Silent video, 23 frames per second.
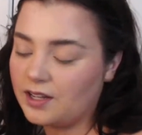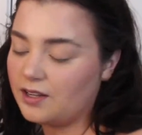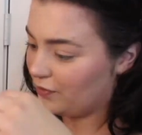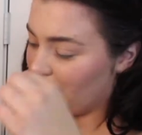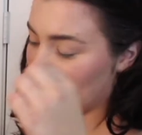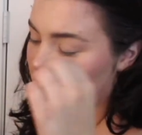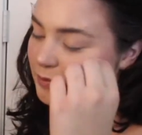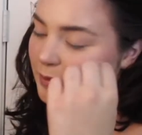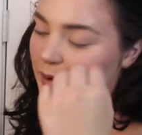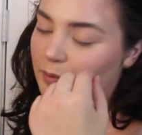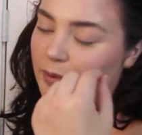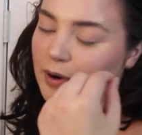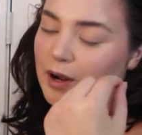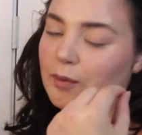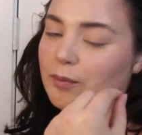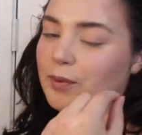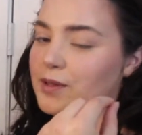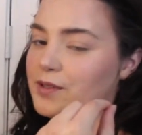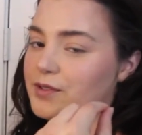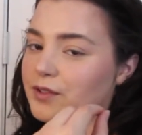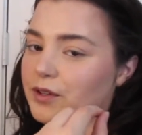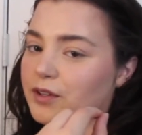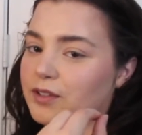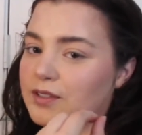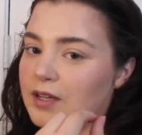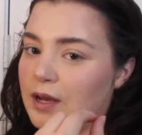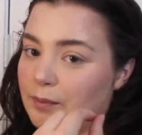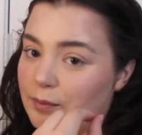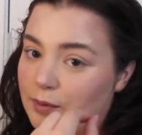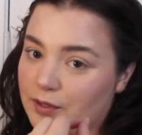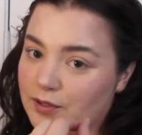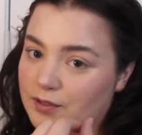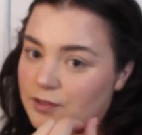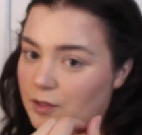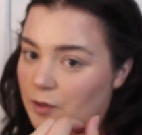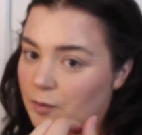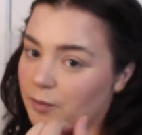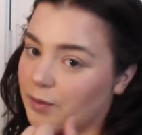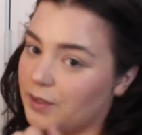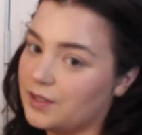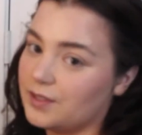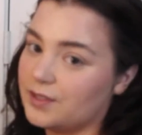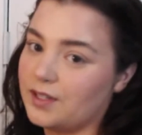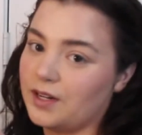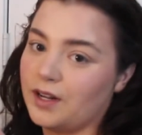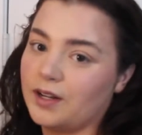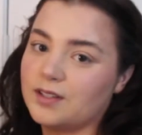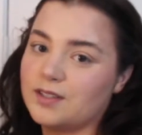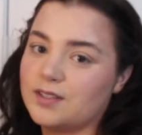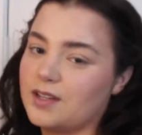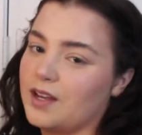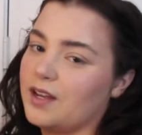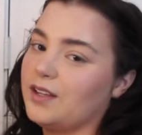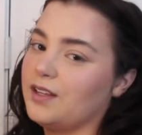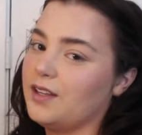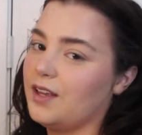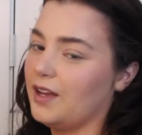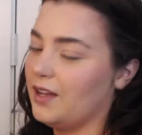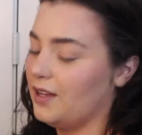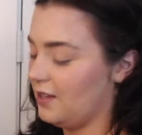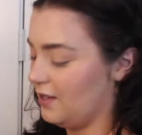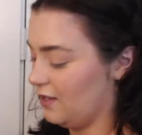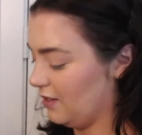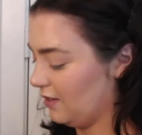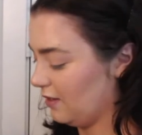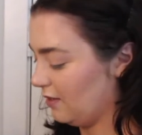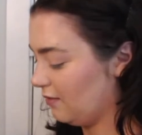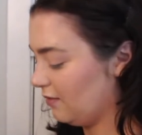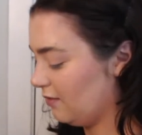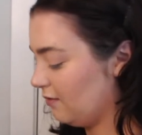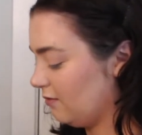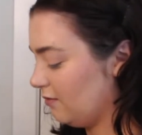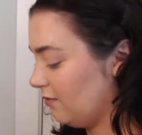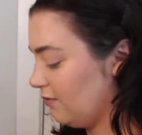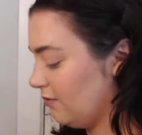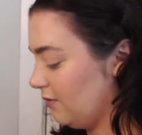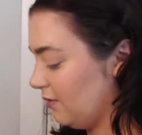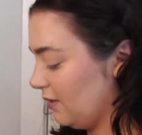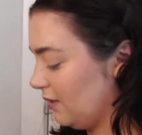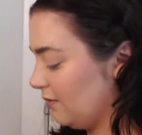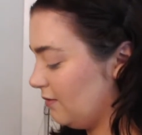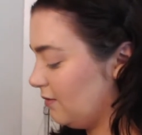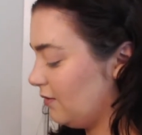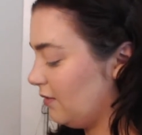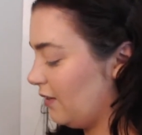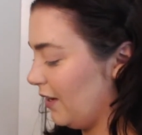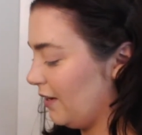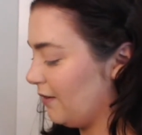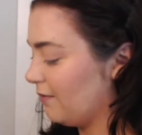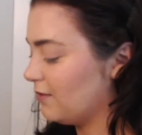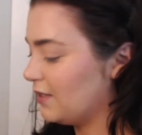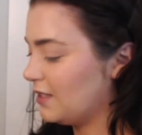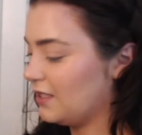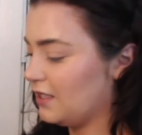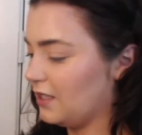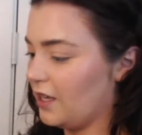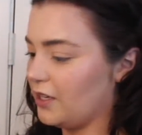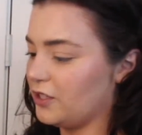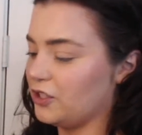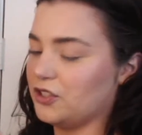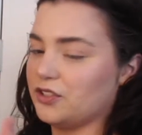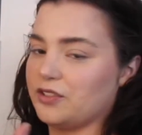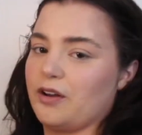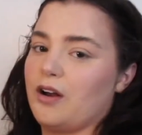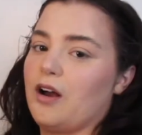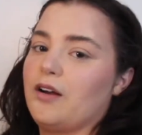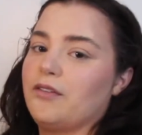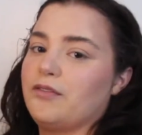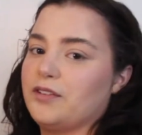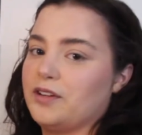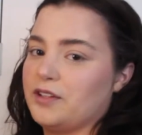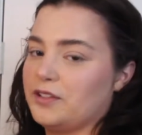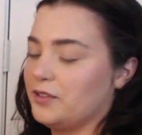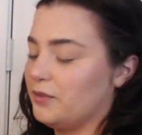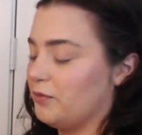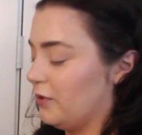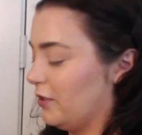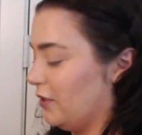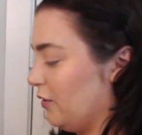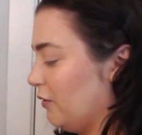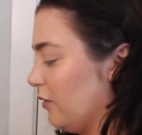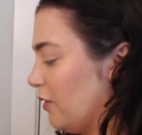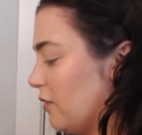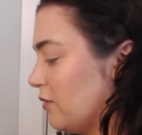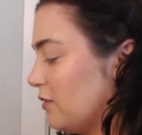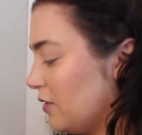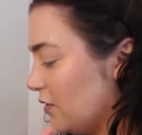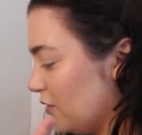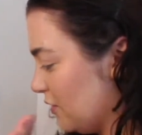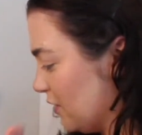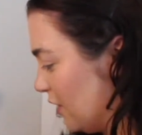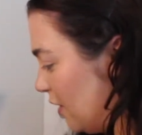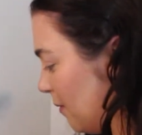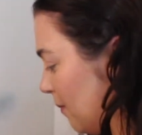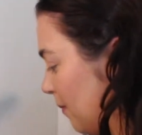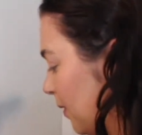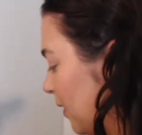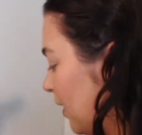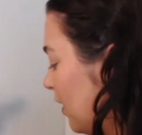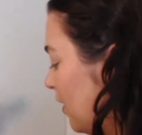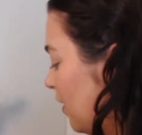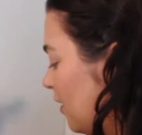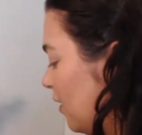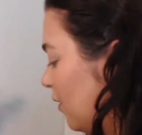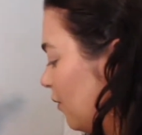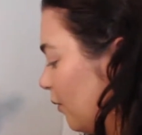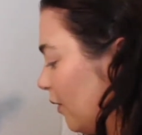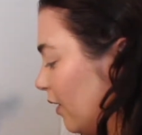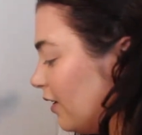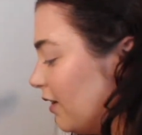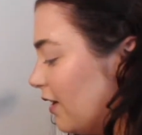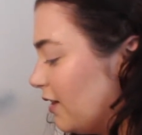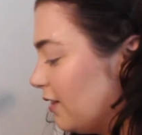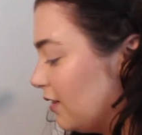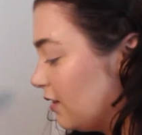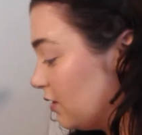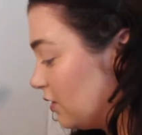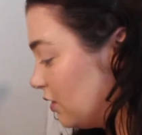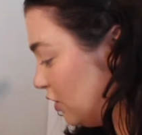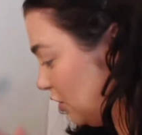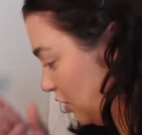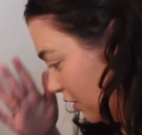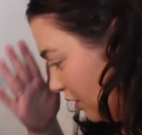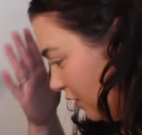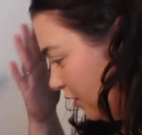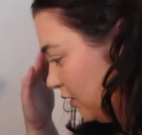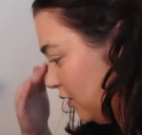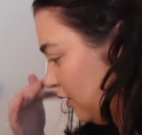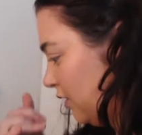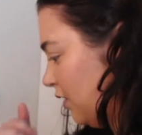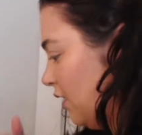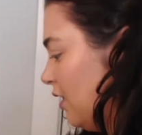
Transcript: If I use my brow pencil on top of the soap and it's not set yet, it like sludges off and it's really gross. So we're gonna let this chill.